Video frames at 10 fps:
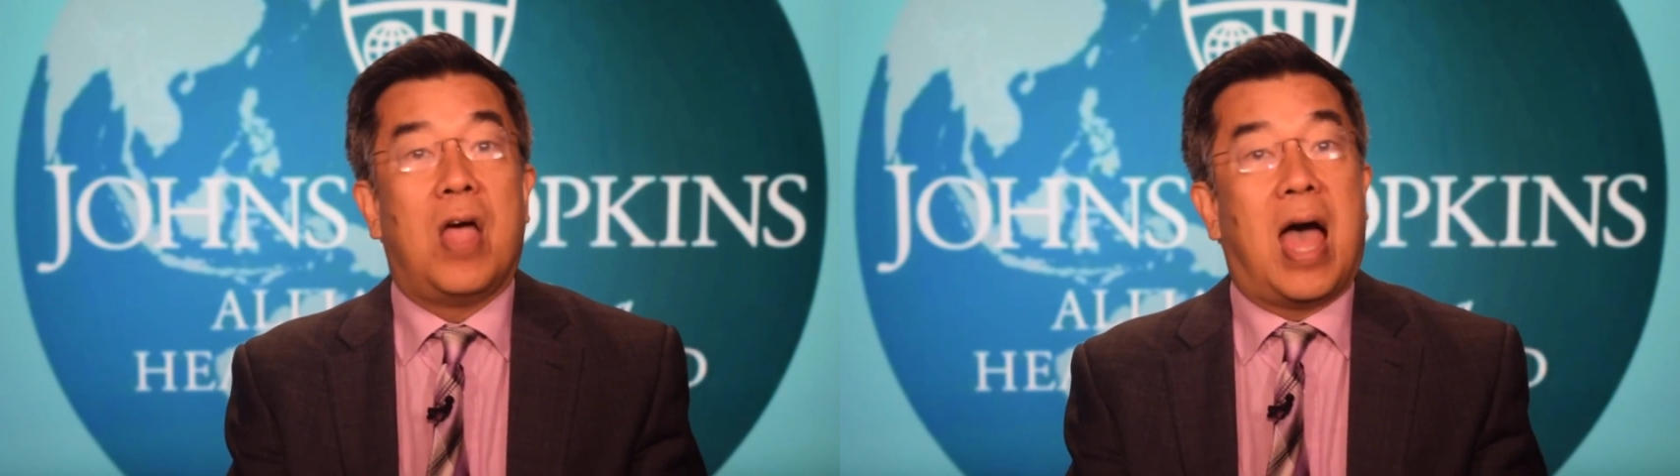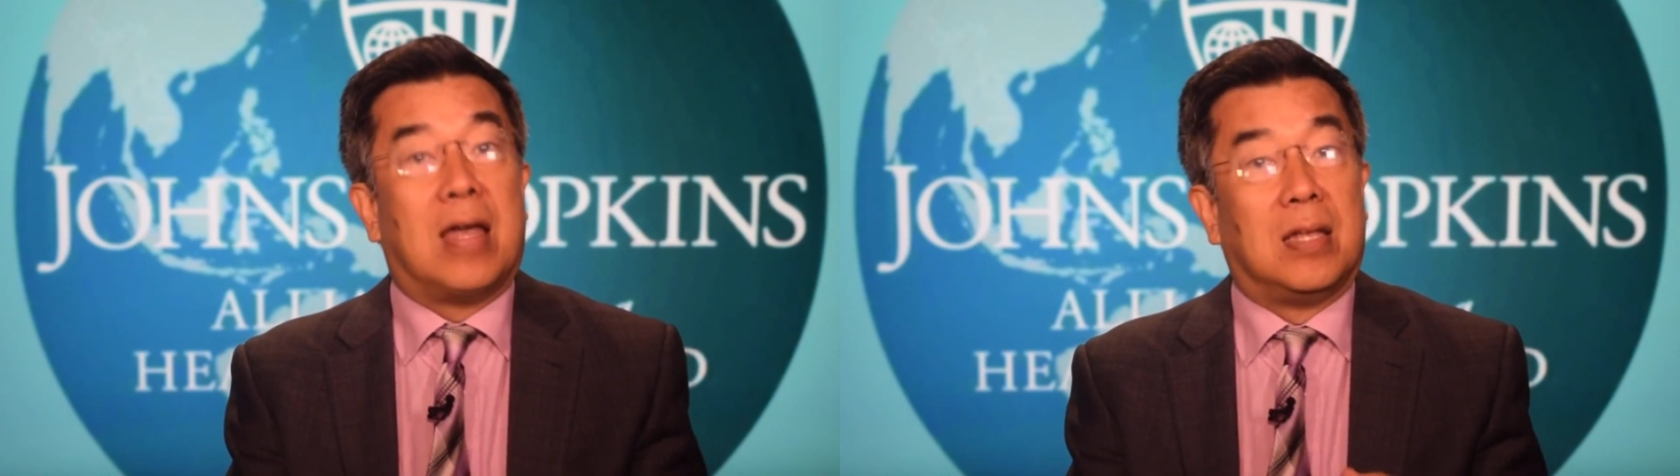
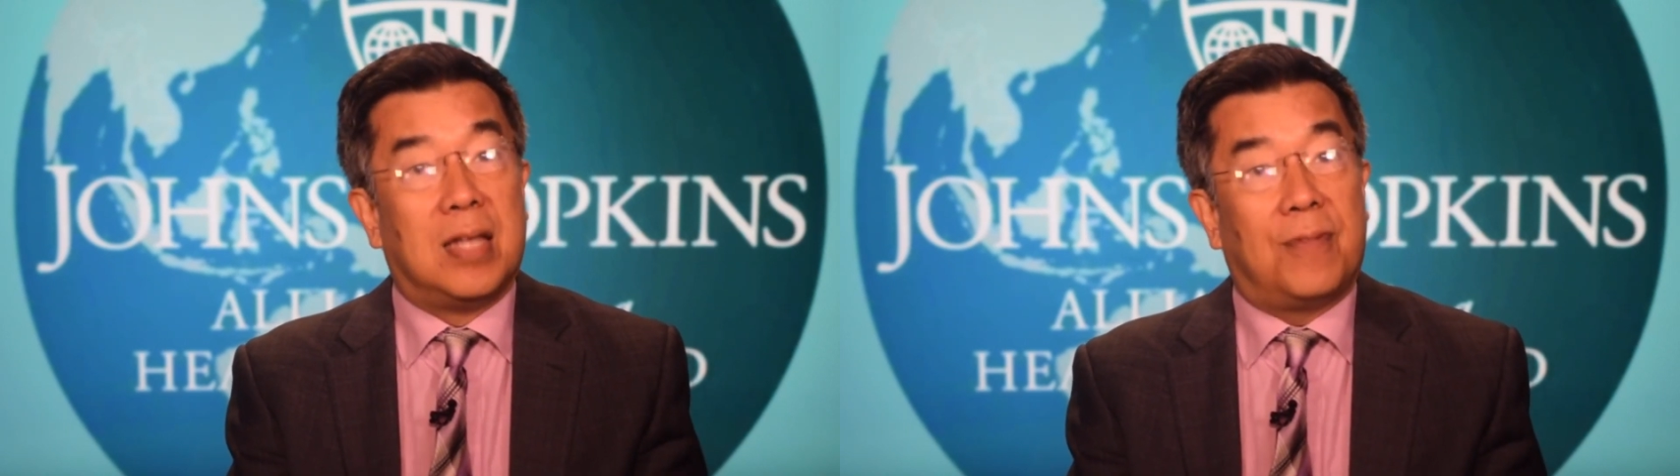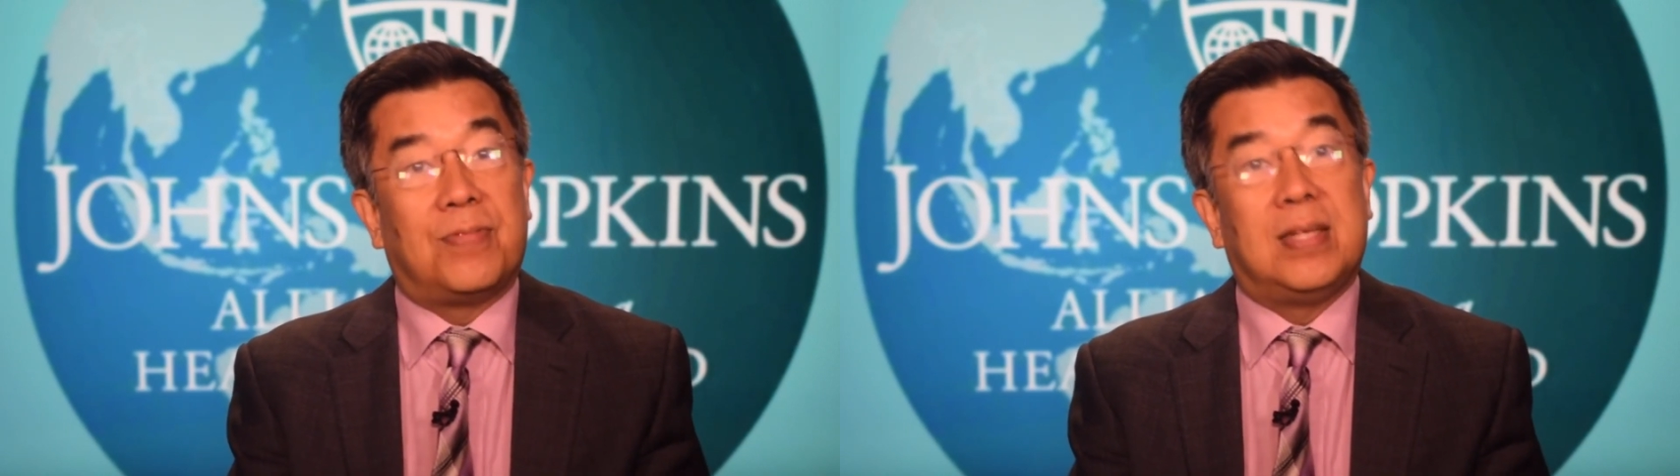and
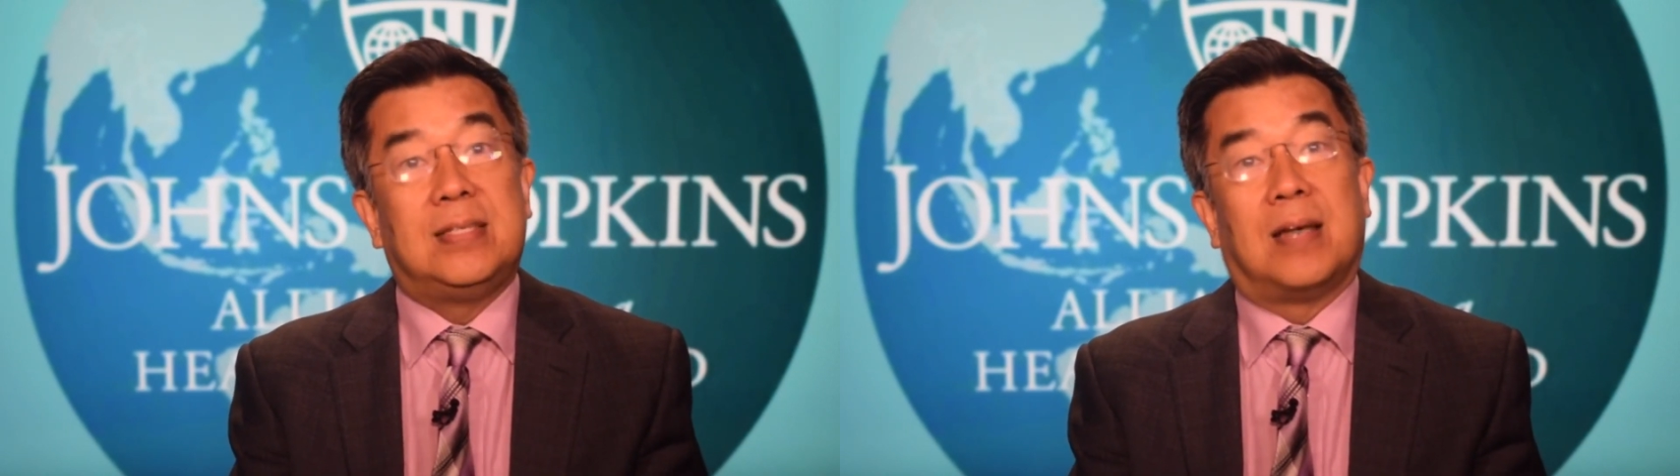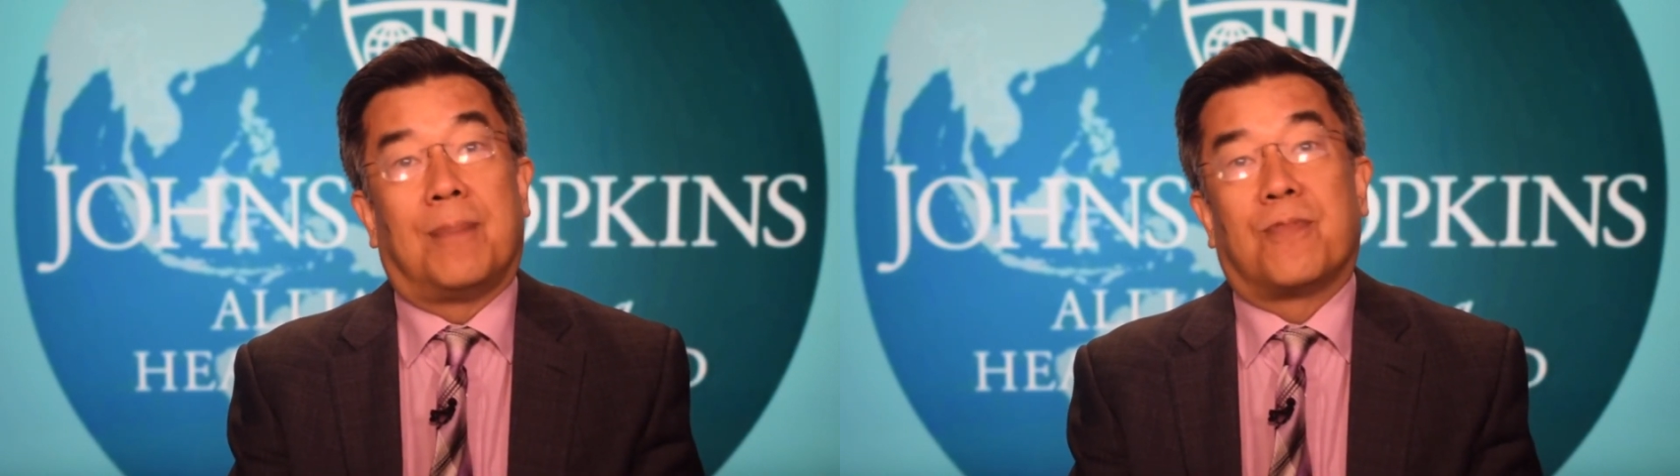lift
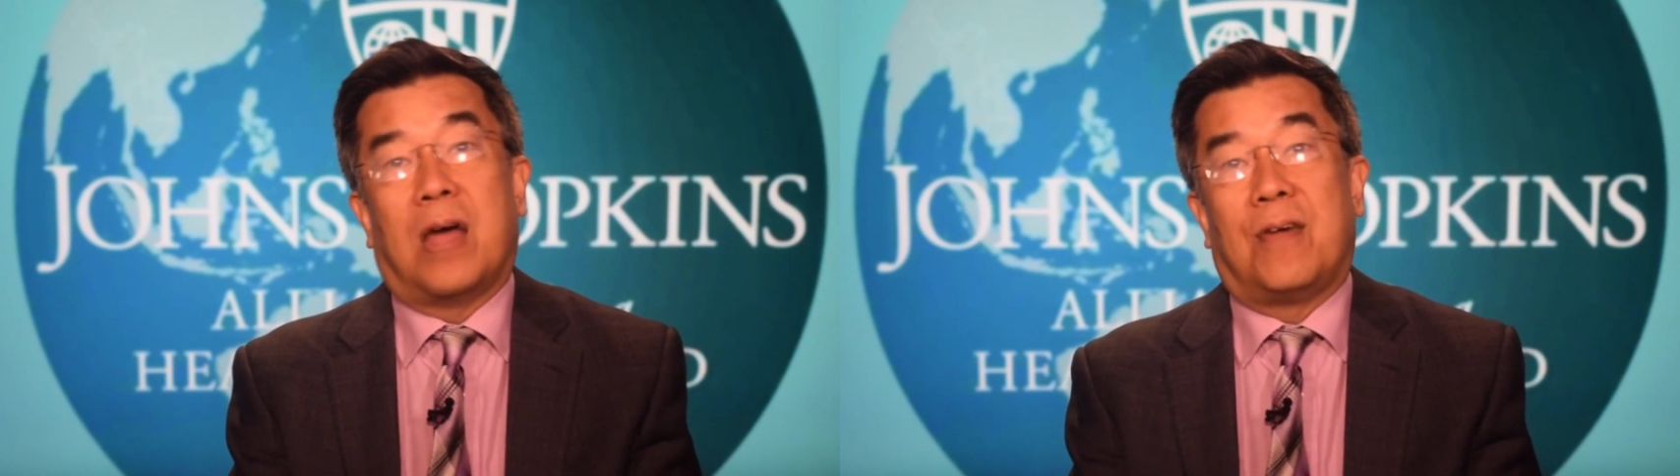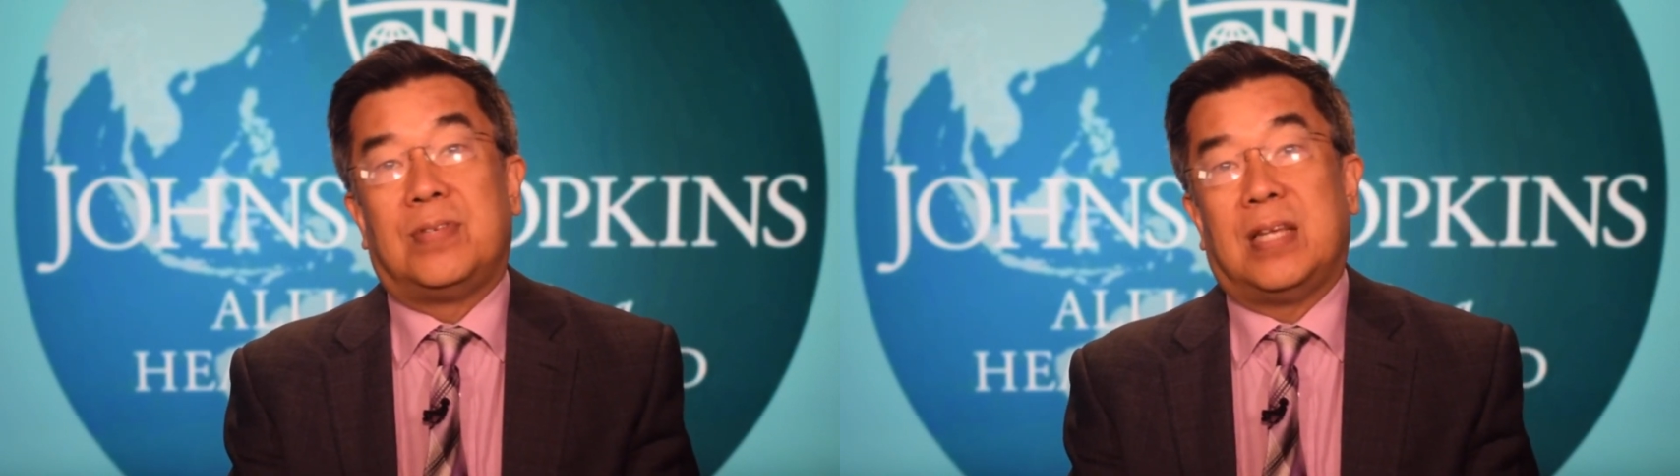these up for
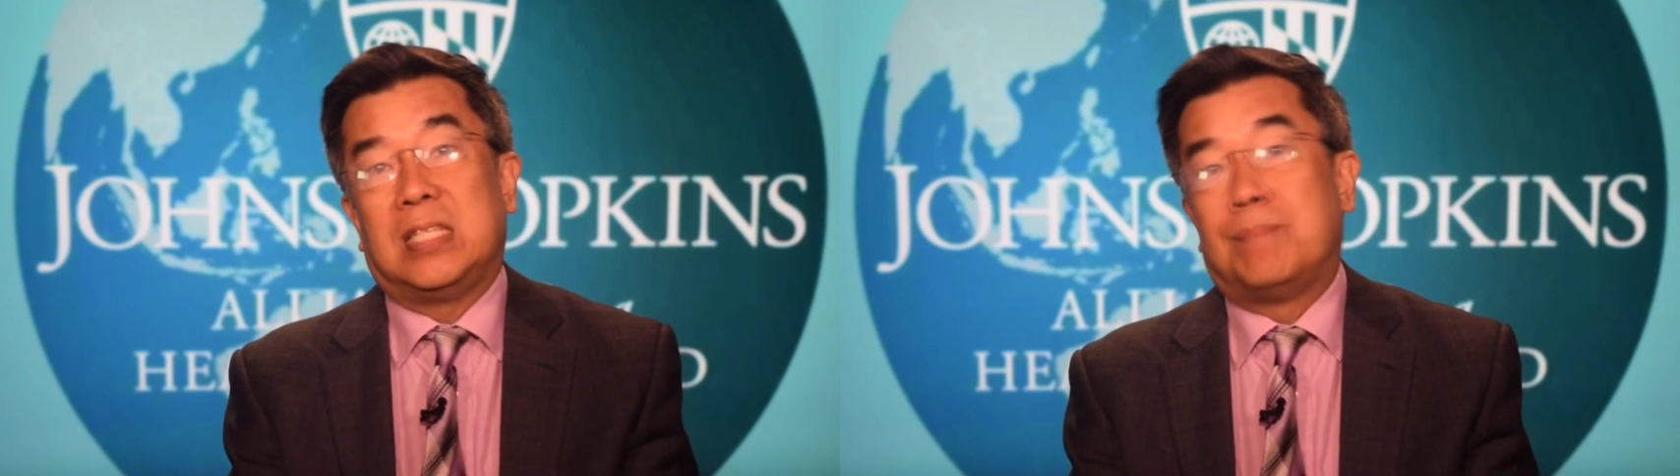FDA's